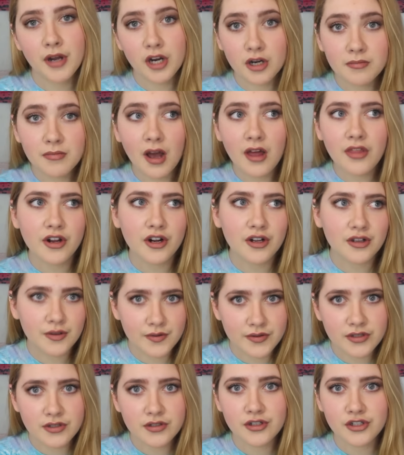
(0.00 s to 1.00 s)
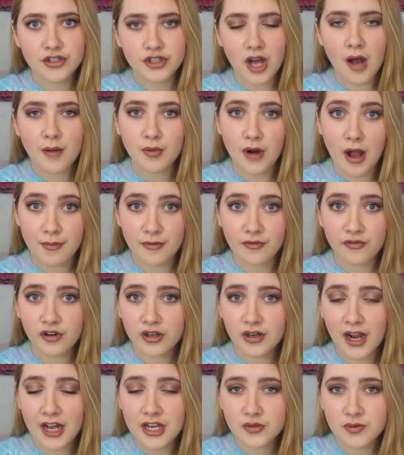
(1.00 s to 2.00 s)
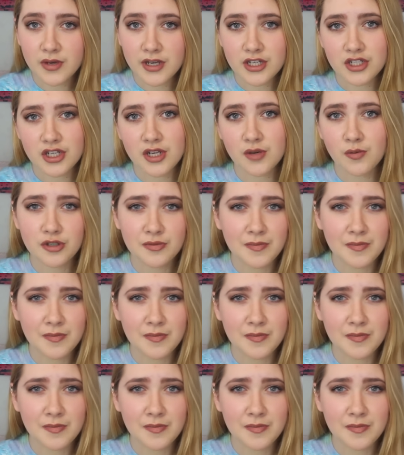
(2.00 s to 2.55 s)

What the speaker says: But her mother loses her job right before graduation,